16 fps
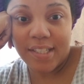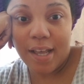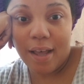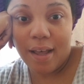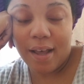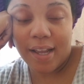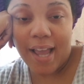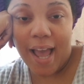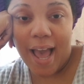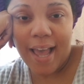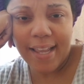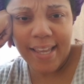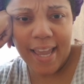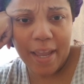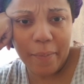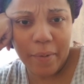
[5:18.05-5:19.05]
a guy
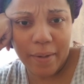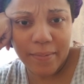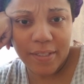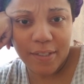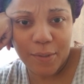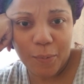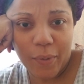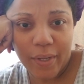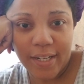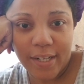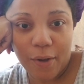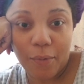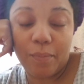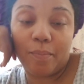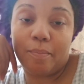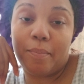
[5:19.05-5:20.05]
came up to the window.